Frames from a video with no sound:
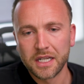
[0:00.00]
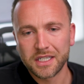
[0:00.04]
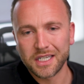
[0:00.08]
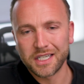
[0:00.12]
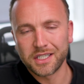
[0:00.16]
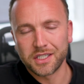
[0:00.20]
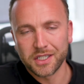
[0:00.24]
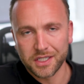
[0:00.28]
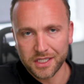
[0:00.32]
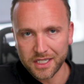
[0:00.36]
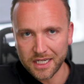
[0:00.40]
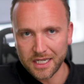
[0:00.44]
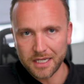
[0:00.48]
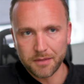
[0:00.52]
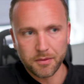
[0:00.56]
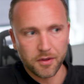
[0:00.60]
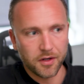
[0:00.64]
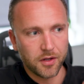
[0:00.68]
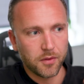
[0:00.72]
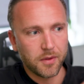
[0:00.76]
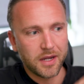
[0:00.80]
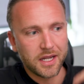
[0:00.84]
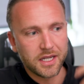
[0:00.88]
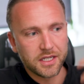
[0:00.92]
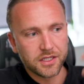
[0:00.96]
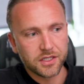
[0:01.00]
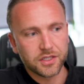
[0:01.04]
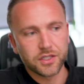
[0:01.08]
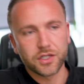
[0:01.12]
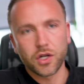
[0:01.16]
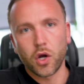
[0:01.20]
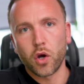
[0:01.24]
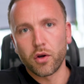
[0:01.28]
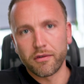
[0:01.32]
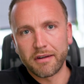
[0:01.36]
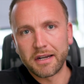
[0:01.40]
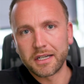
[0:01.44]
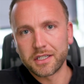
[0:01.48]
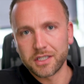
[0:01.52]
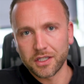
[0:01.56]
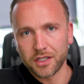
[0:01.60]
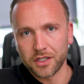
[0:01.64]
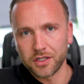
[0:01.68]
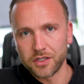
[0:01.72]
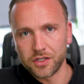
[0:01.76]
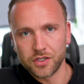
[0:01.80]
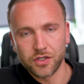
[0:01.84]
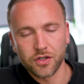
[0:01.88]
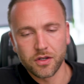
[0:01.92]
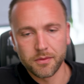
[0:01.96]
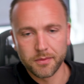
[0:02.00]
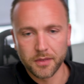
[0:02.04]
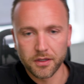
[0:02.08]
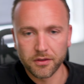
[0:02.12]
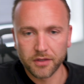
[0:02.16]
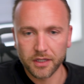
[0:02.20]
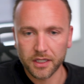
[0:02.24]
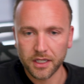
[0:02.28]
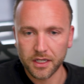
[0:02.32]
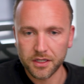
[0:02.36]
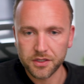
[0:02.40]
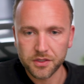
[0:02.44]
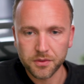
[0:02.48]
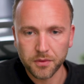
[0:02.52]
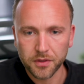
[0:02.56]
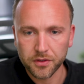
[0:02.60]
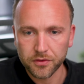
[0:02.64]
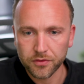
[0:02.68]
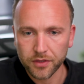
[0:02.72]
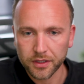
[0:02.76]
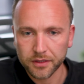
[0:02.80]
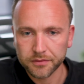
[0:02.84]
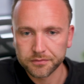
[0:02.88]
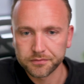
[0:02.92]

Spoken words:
D2C, by the way, is direct to consumer, in case you're wondering.